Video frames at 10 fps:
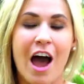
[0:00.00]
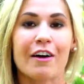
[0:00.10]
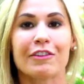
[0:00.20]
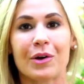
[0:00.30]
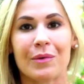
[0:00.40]

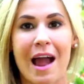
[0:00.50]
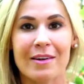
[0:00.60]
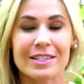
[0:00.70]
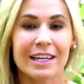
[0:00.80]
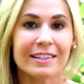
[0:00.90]
of
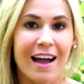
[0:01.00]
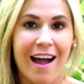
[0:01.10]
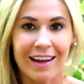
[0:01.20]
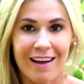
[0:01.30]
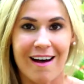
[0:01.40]

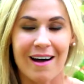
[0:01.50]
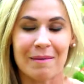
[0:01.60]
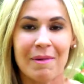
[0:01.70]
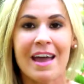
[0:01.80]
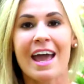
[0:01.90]

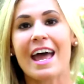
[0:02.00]
carousing.com,